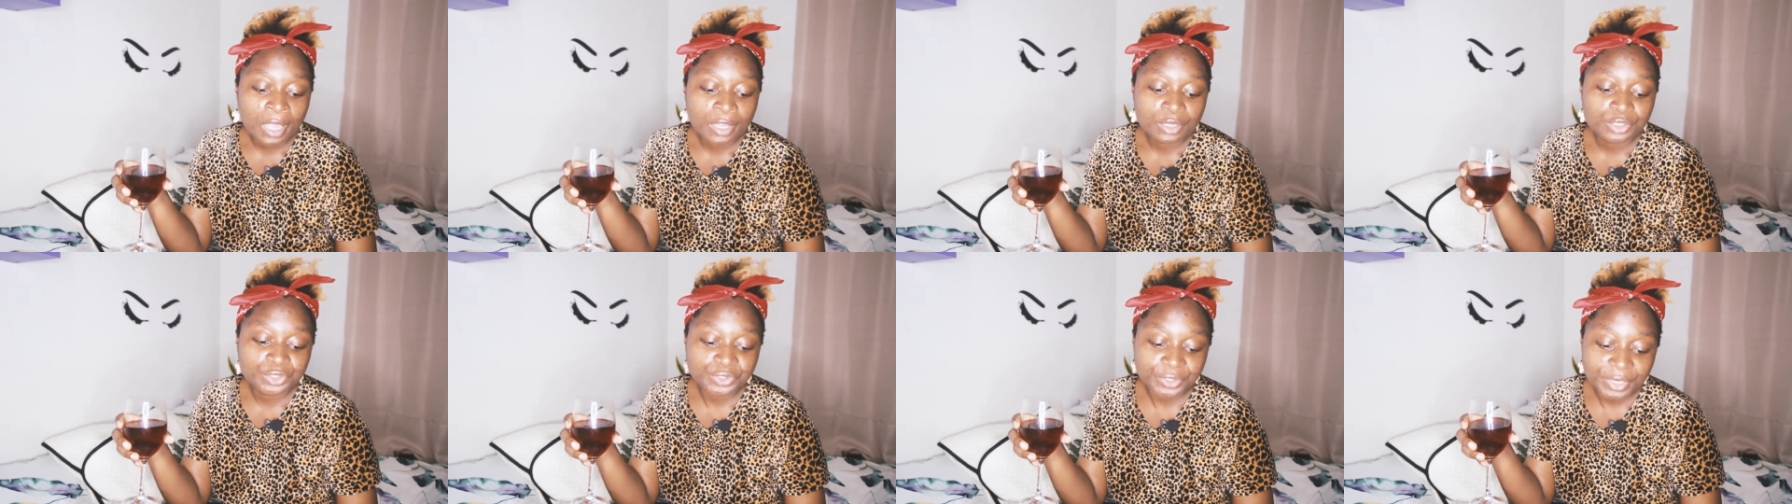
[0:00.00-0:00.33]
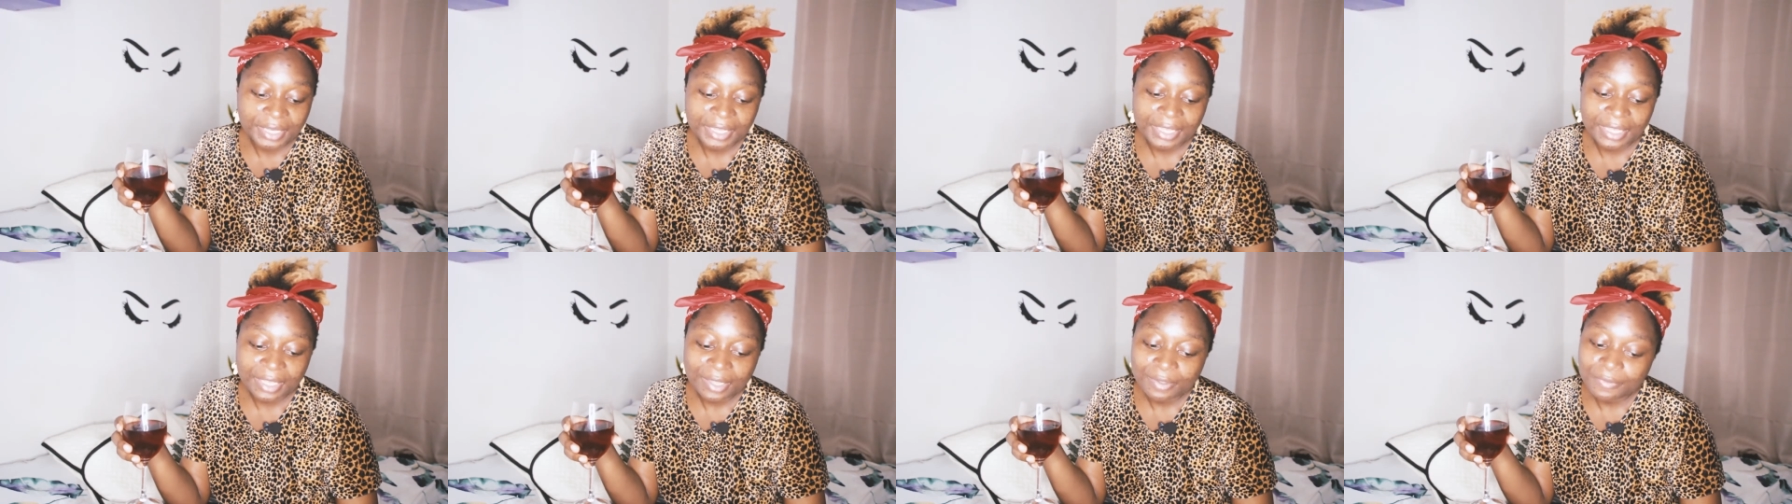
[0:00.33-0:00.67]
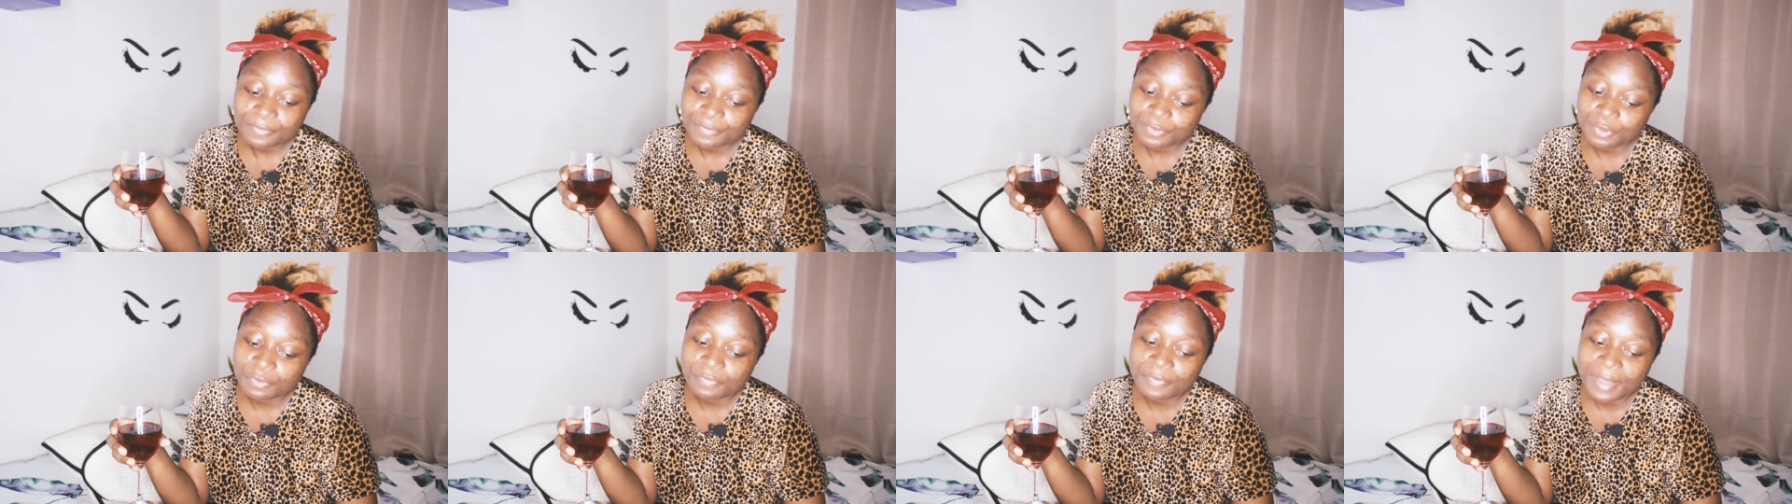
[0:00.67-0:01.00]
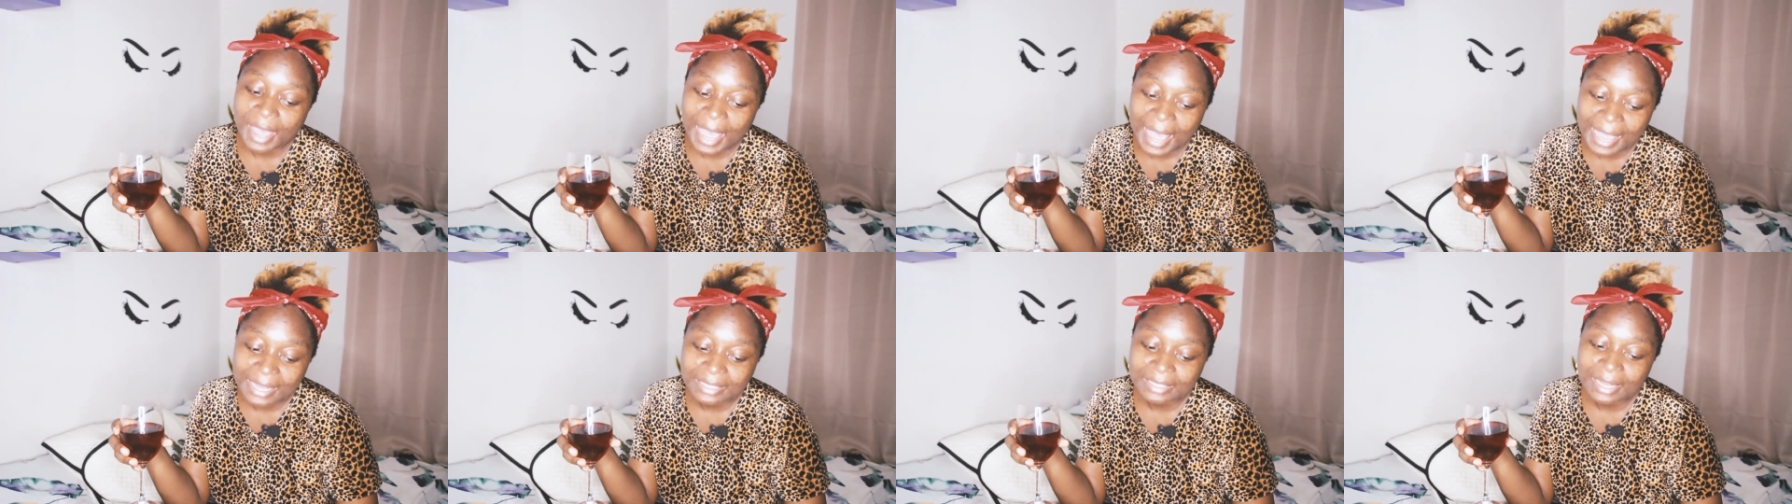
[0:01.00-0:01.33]
Drink if you've
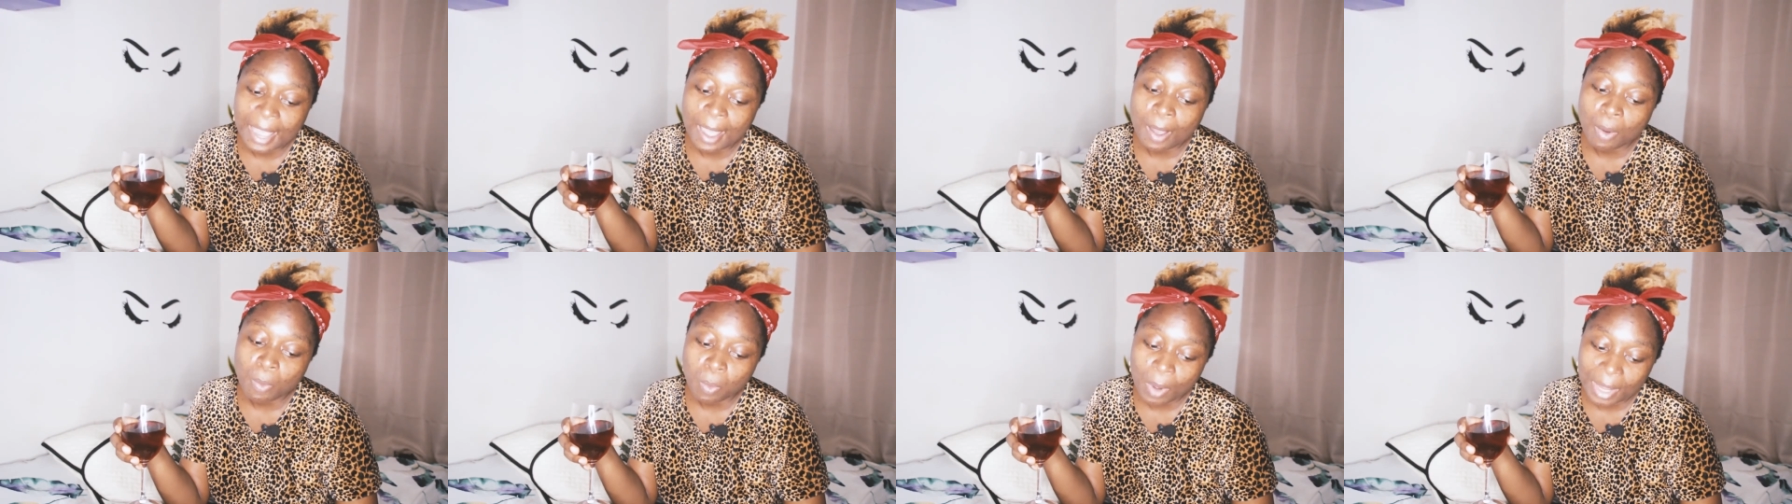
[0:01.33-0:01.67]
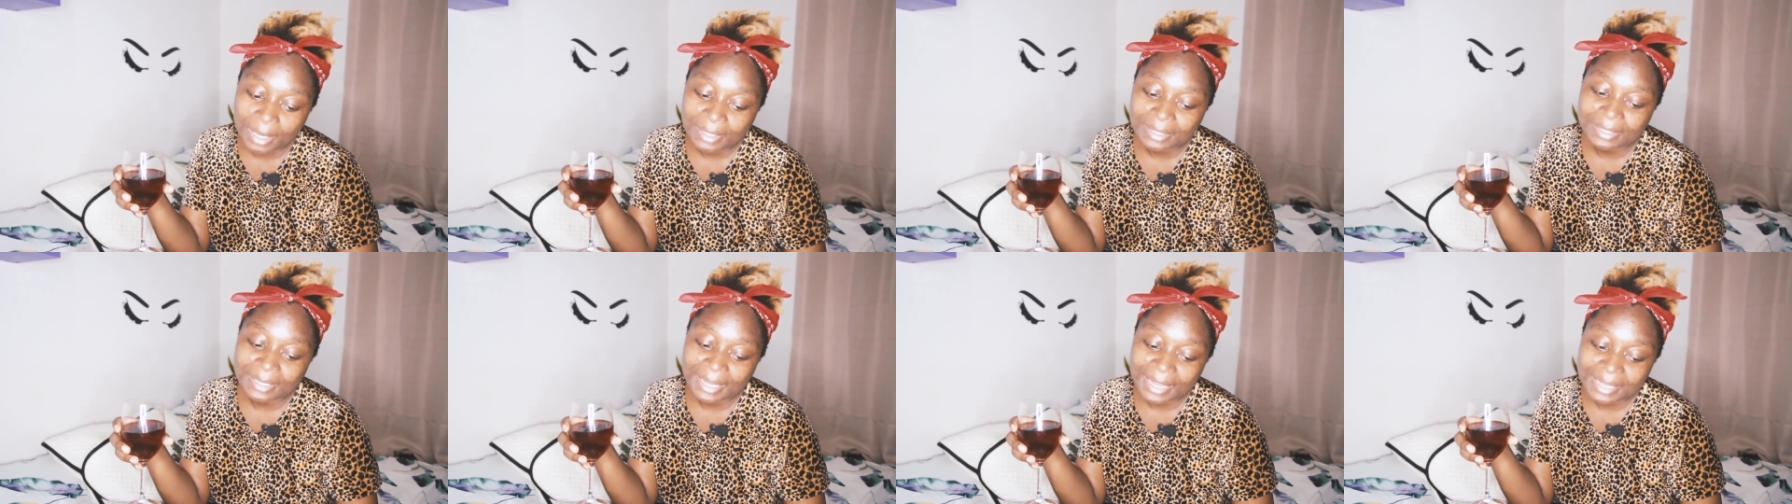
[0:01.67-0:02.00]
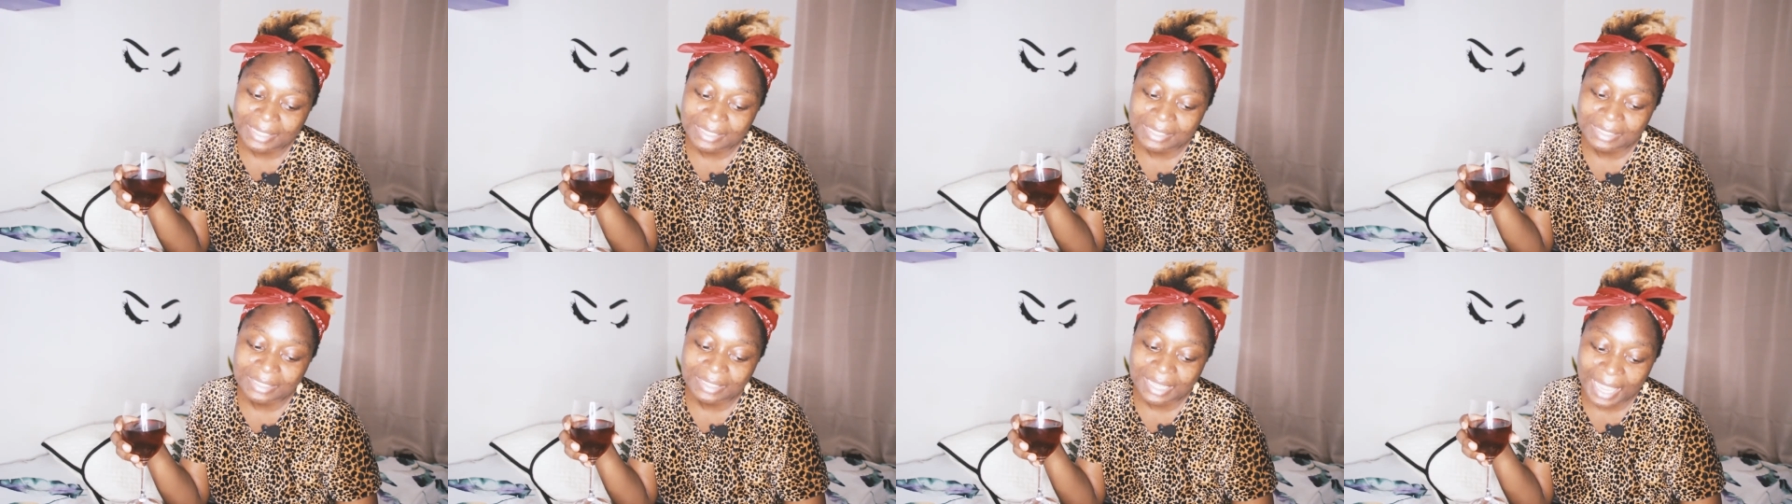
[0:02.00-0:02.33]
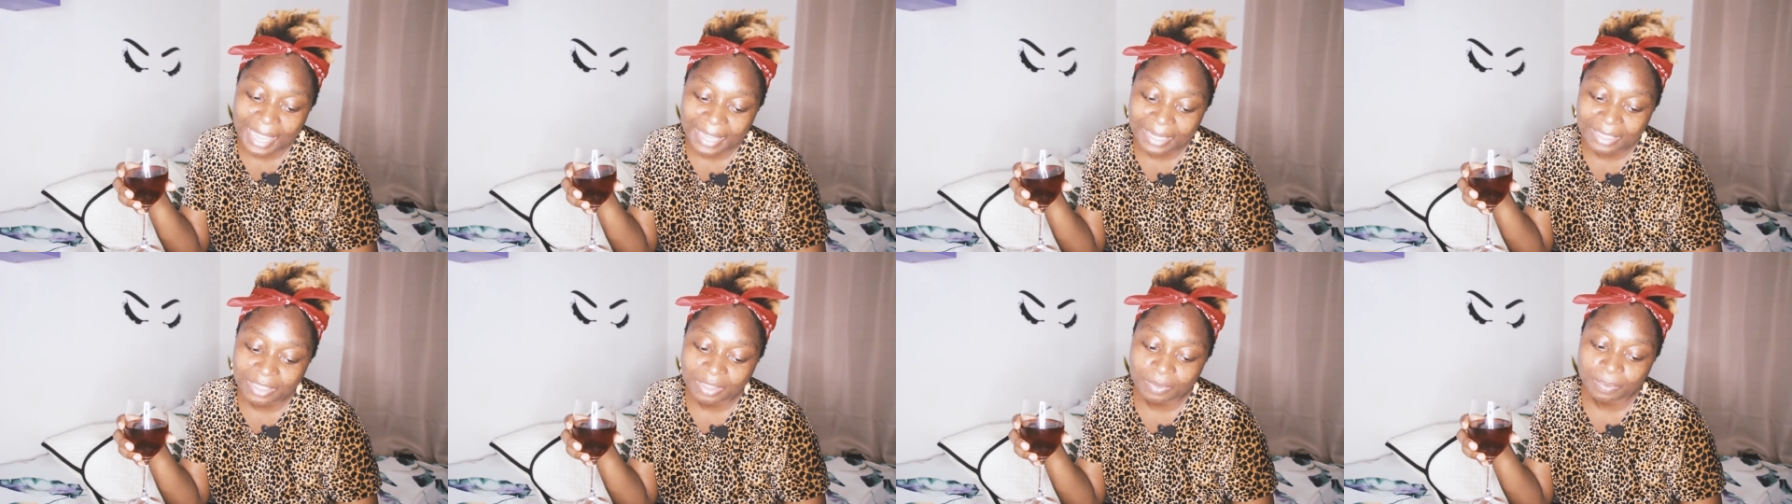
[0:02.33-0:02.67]
had a one-night
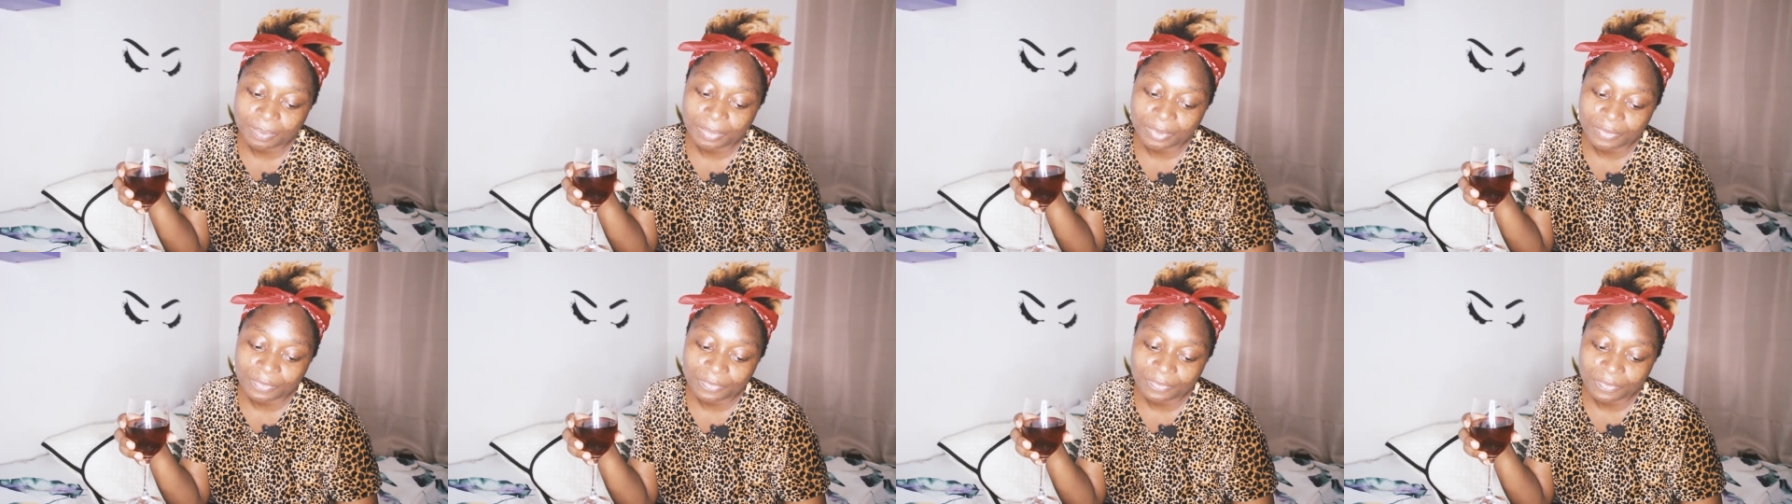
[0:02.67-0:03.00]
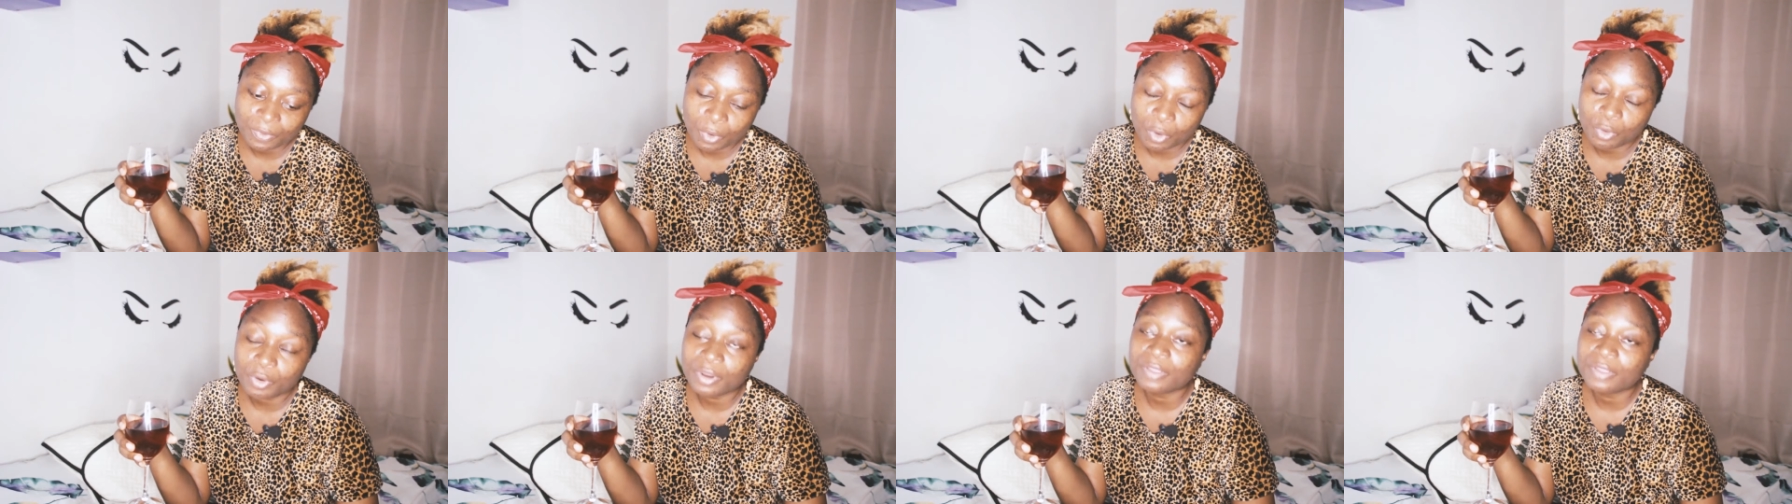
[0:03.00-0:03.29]
stand before.